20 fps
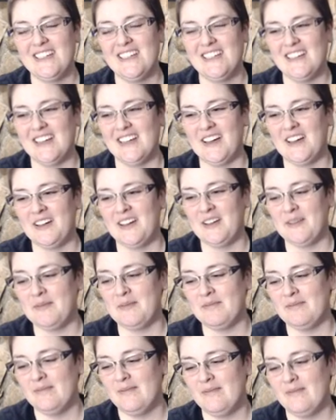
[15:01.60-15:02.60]

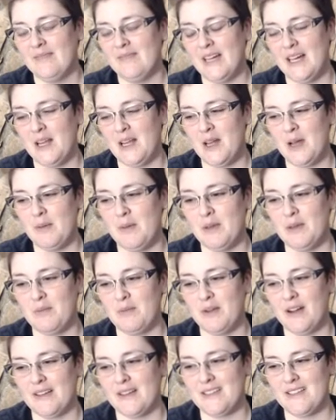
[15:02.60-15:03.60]
And I'm in the
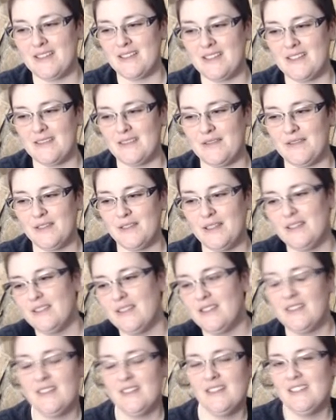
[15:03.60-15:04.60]
process of
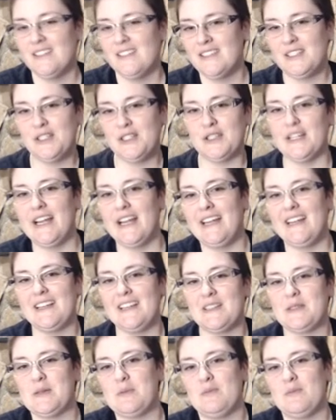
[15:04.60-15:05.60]

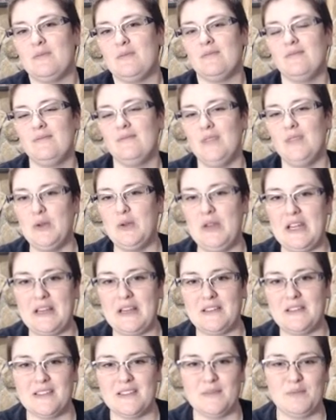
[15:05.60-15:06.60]
creating some
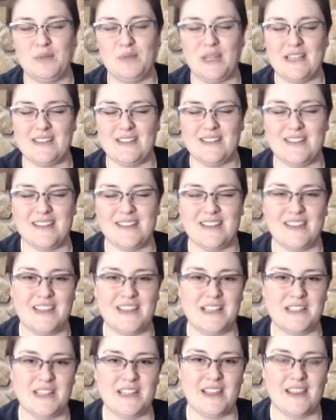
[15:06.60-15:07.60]
unique places and
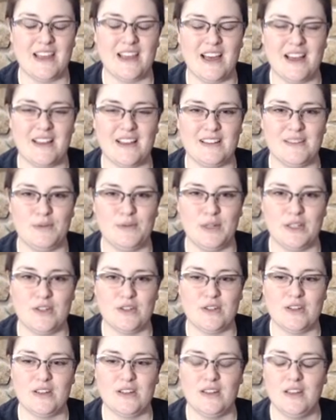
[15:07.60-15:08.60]
things like that,
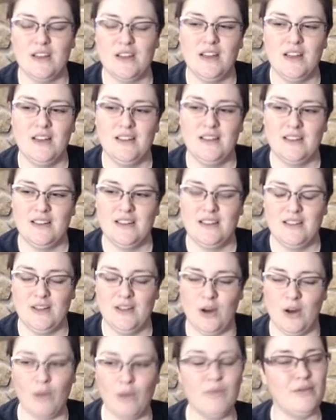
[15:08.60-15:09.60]
which
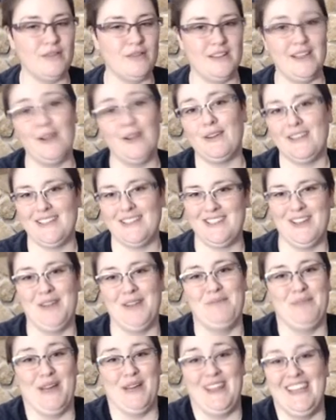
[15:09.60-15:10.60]
hopefully I'll get
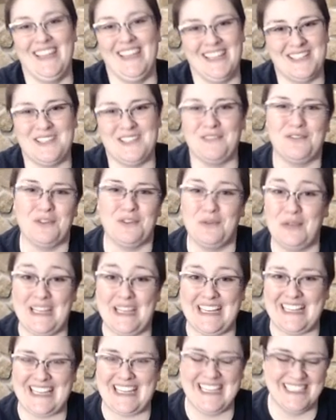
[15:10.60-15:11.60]
done by the end of the
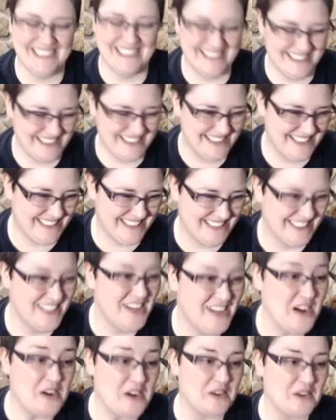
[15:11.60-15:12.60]
week.
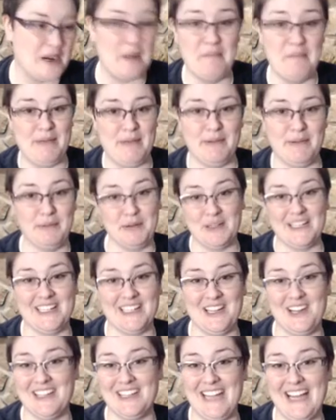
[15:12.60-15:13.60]
Or I may be pulling
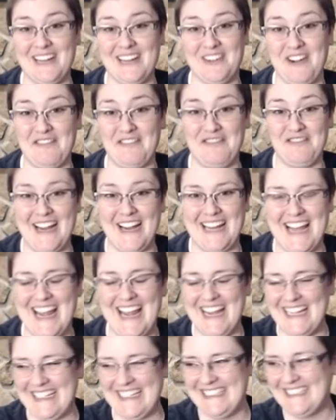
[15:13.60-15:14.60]
an all-nighter on Friday.